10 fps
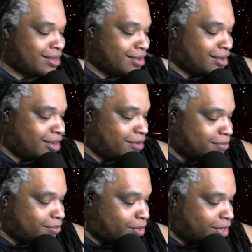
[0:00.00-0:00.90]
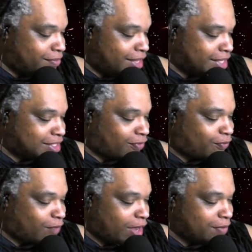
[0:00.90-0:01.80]
Um, one of Nick's
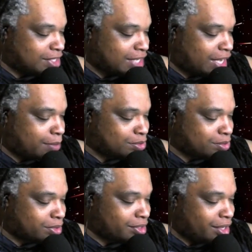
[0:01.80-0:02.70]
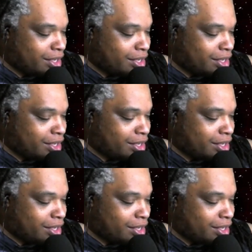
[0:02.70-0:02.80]
favorite times where,